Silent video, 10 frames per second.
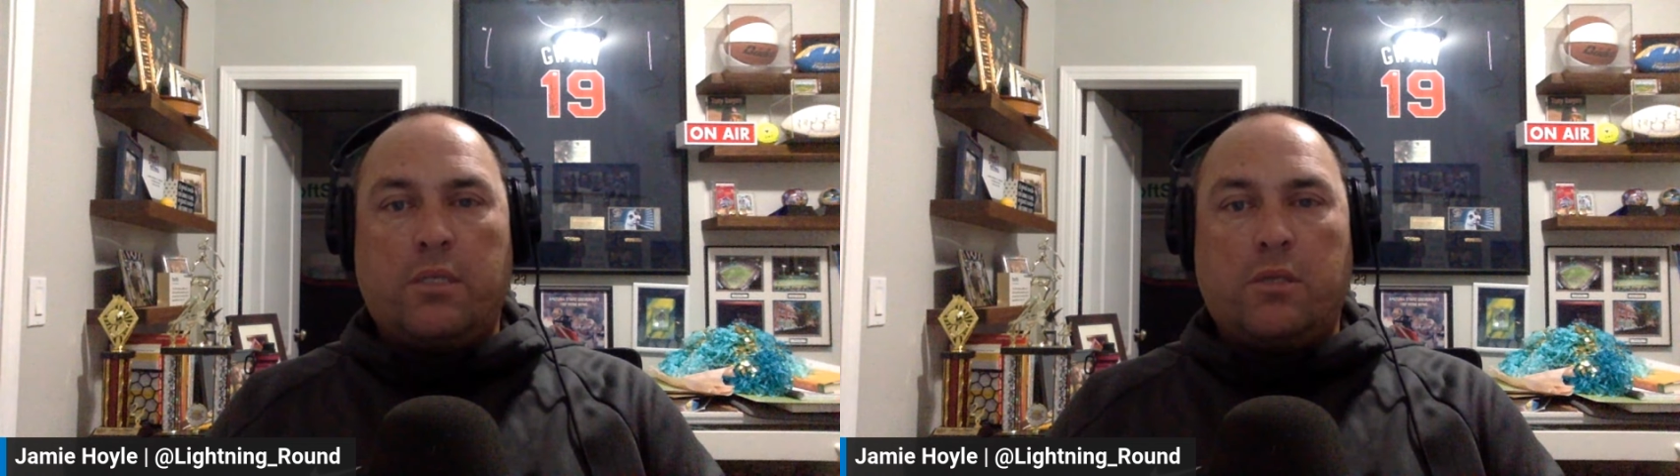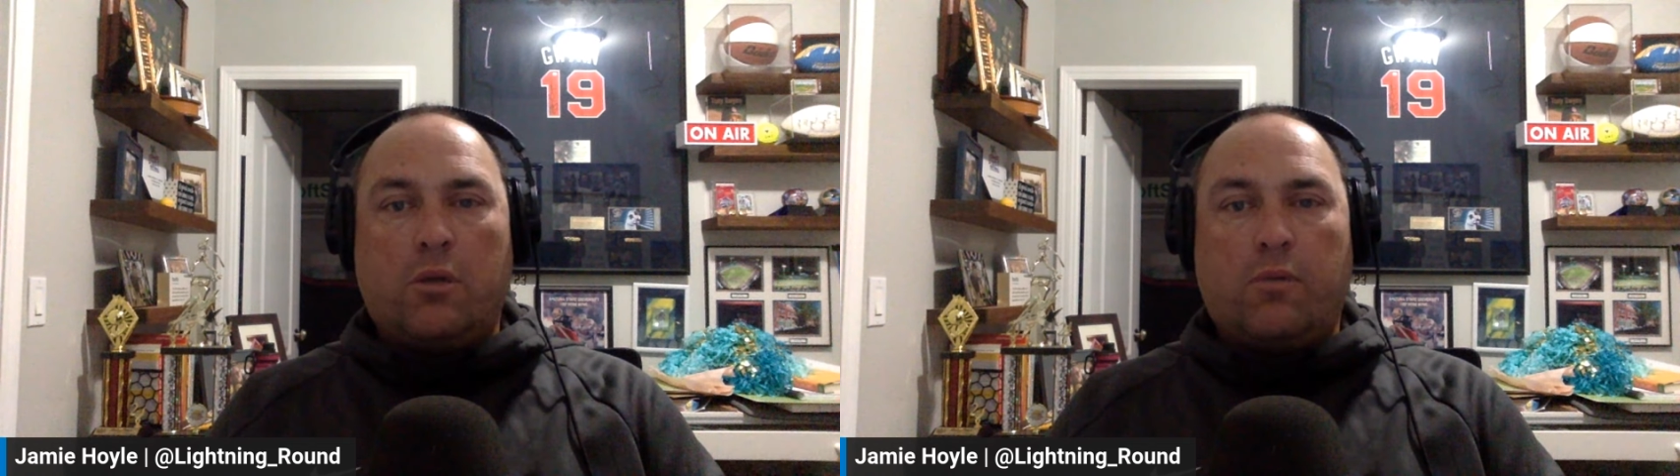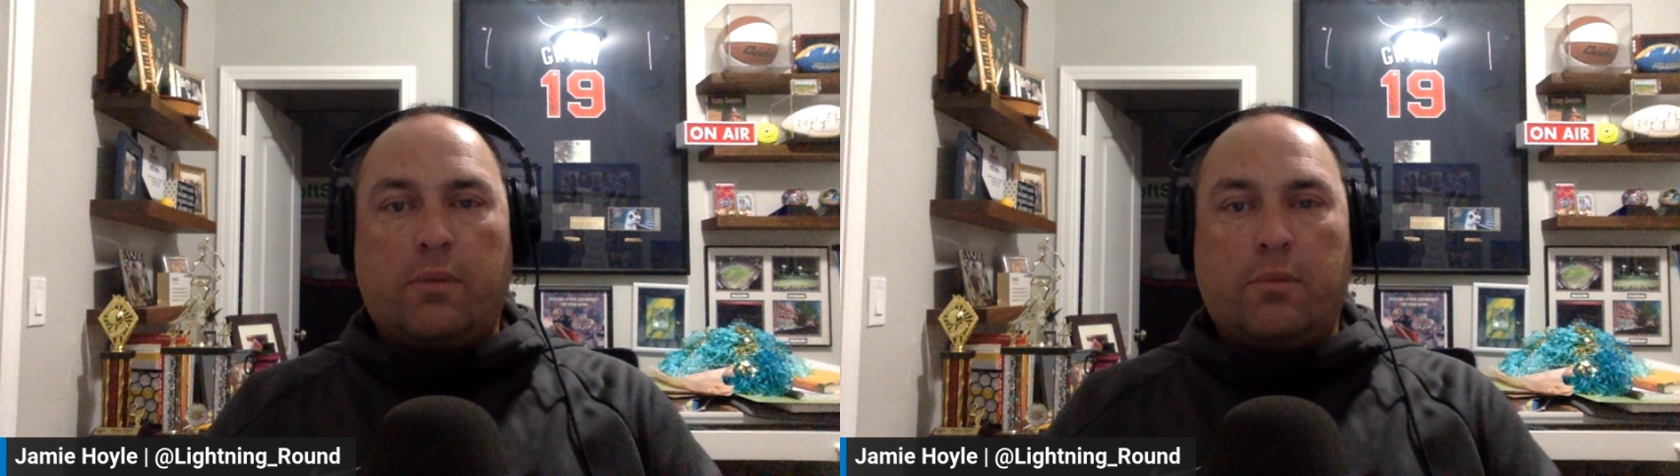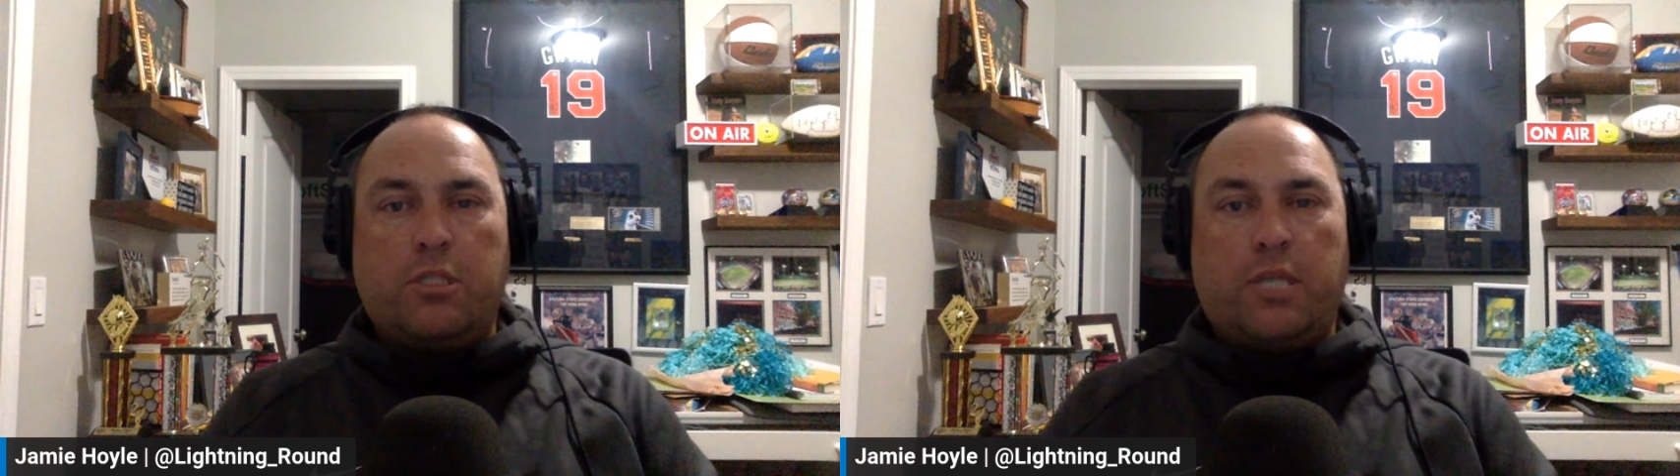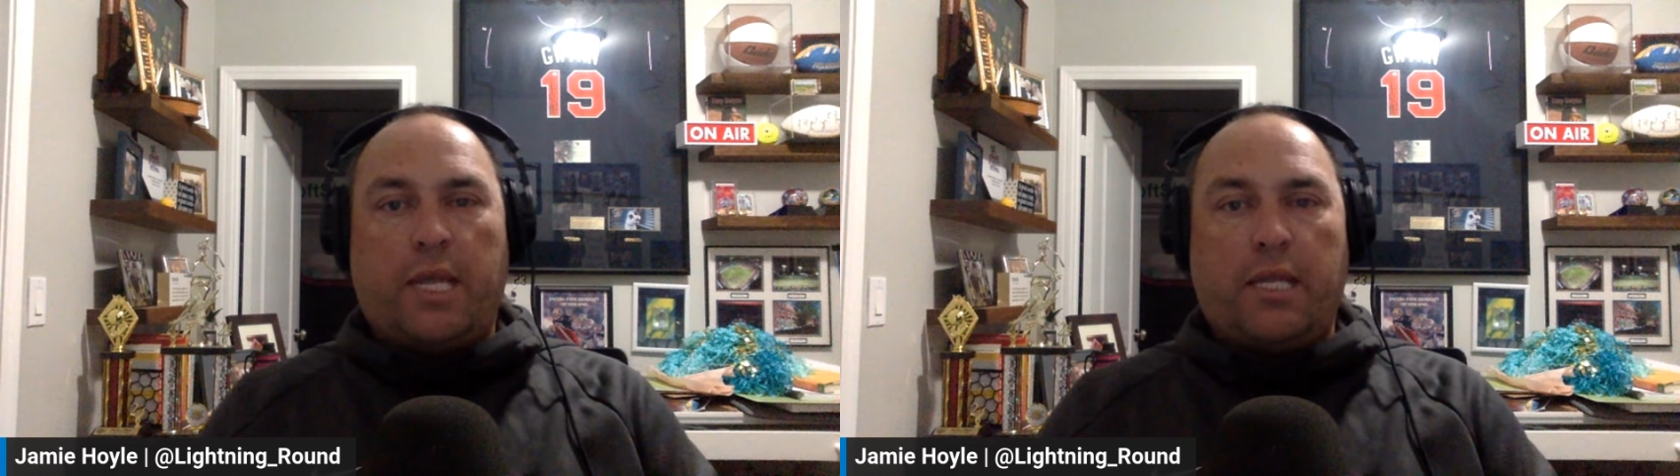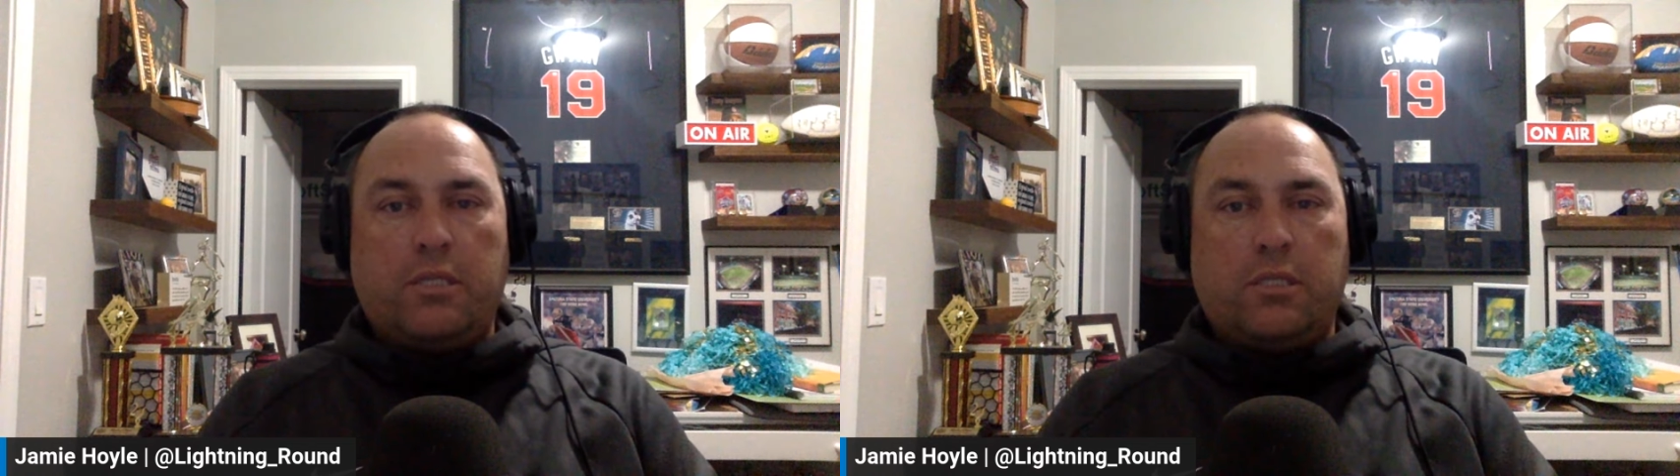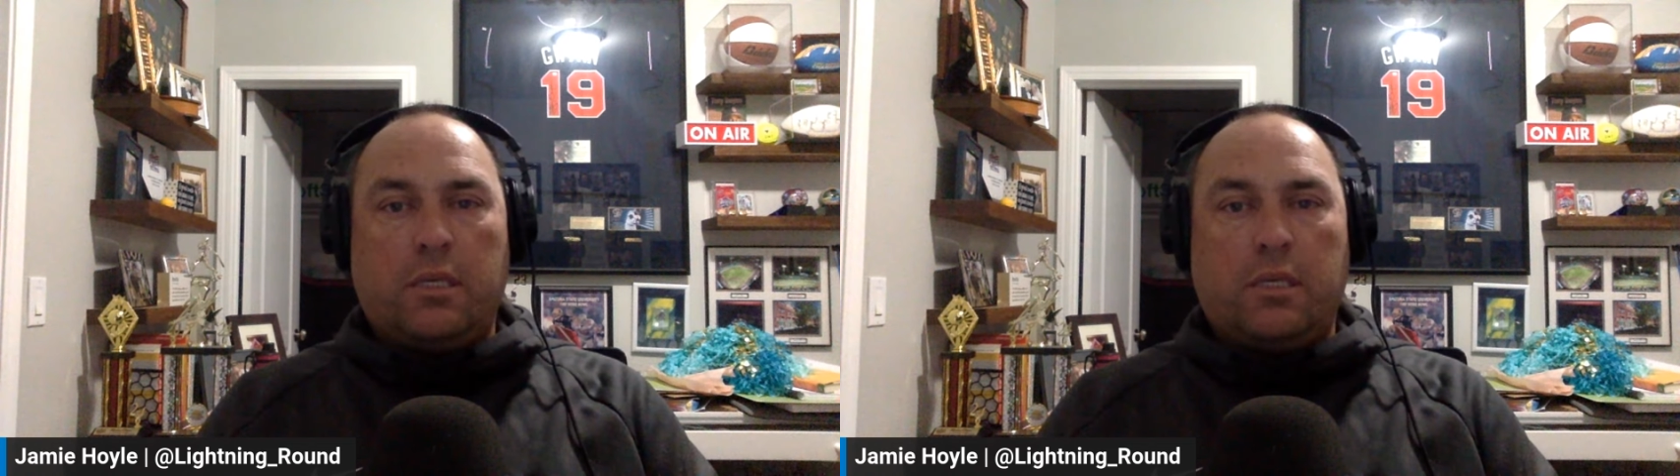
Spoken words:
it's hard for them to change